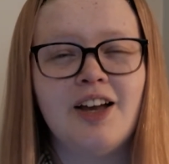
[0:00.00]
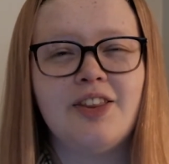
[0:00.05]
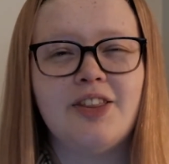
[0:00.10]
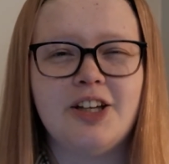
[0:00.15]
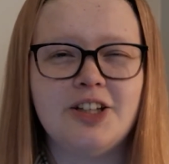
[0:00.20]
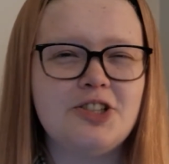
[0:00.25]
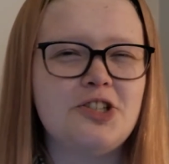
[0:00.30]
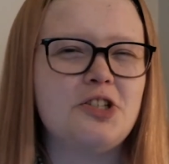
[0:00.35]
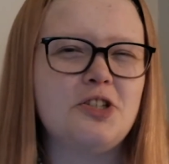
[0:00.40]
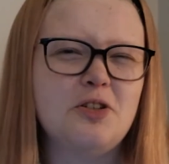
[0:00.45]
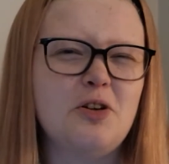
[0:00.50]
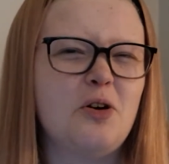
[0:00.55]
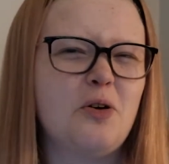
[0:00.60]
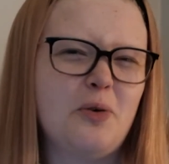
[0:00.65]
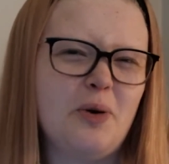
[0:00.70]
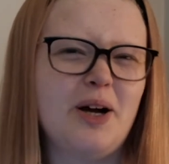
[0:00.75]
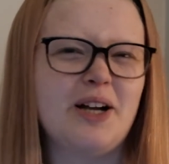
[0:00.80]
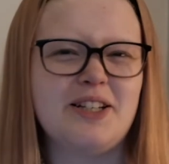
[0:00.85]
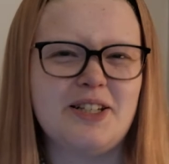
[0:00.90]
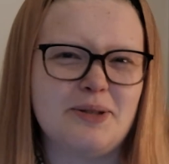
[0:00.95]
They're just not
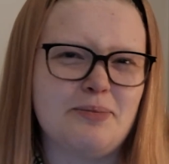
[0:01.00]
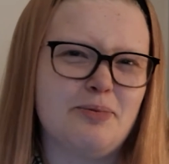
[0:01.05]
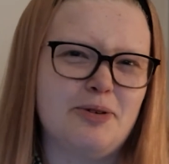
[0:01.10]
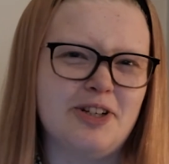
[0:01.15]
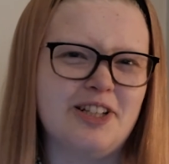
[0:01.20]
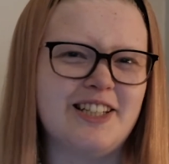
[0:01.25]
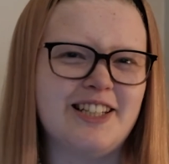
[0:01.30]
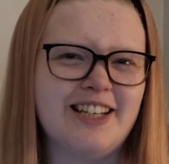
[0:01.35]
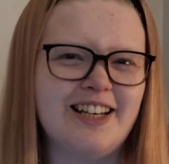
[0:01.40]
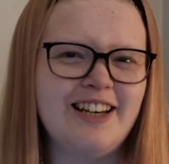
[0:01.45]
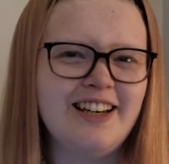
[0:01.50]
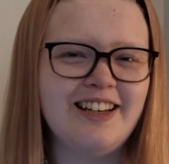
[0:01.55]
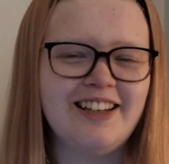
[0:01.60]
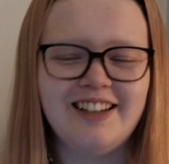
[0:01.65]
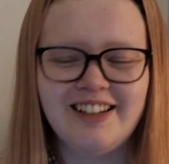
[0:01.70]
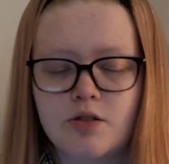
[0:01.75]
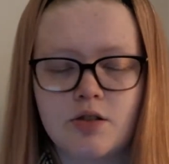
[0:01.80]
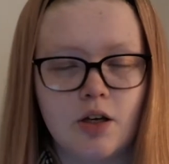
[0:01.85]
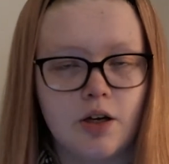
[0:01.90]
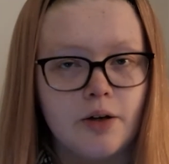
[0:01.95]
quite as pretty.
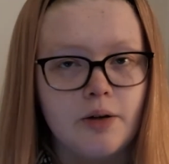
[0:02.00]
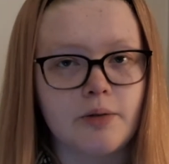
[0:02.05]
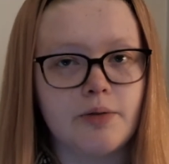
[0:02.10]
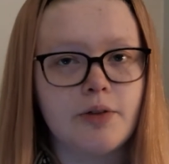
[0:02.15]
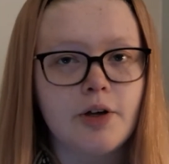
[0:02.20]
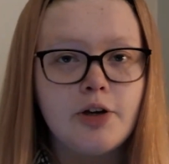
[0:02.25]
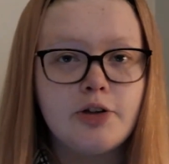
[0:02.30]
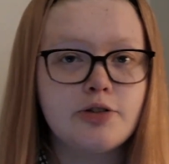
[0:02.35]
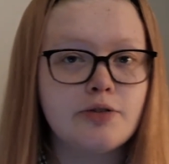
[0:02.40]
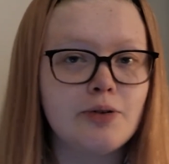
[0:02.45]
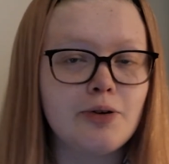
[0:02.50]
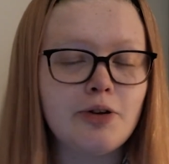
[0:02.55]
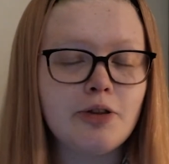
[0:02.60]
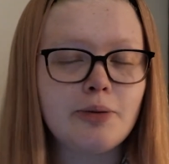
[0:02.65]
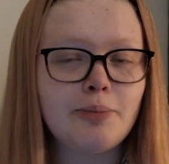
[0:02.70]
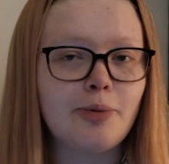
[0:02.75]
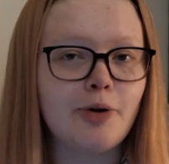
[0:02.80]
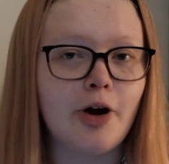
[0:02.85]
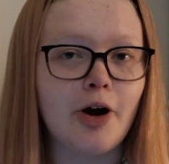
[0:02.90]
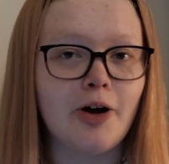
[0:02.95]
So those are all the
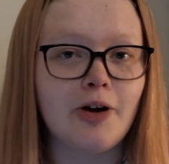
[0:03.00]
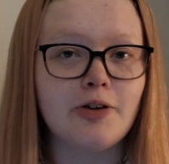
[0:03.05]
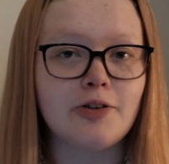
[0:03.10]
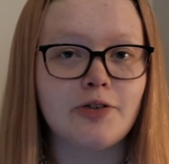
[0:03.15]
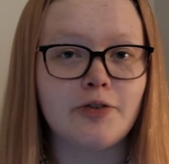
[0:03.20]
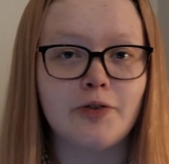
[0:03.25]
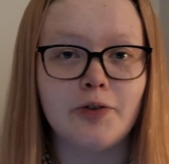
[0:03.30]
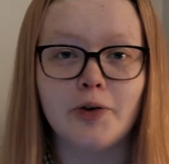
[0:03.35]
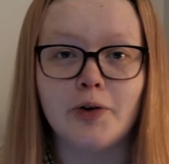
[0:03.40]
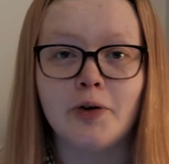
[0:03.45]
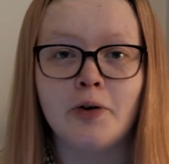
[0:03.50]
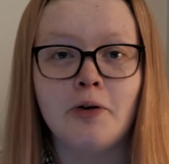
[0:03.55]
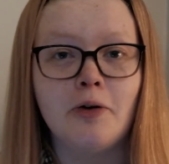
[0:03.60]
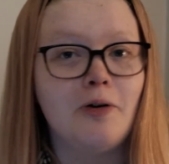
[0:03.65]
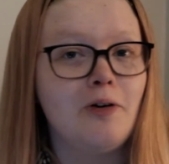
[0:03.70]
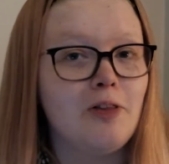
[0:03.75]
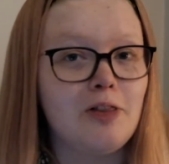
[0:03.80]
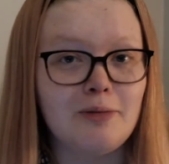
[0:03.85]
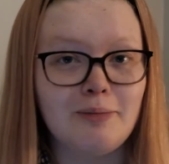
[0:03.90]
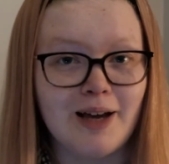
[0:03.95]
pros for
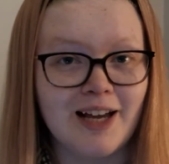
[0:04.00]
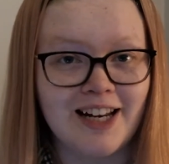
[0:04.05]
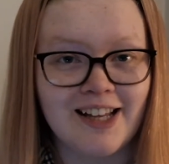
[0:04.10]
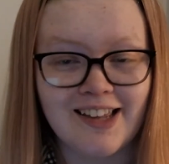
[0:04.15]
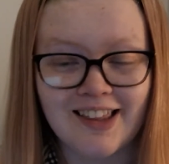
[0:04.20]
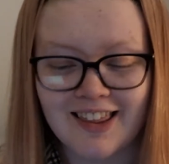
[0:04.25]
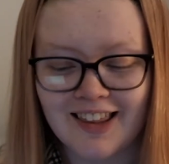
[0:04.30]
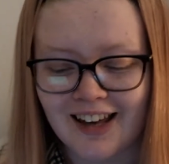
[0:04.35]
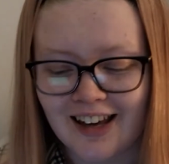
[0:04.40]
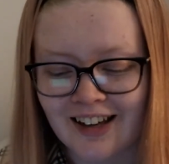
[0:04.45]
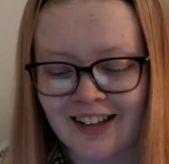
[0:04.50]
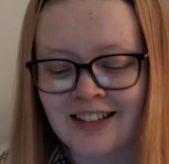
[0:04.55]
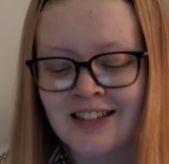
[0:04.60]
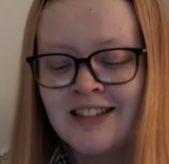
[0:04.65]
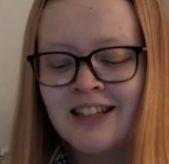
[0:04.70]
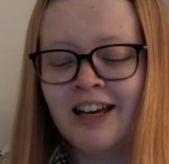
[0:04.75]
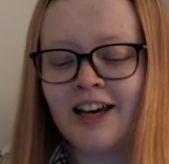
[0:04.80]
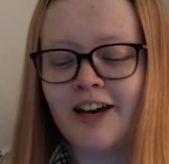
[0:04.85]
all the many things,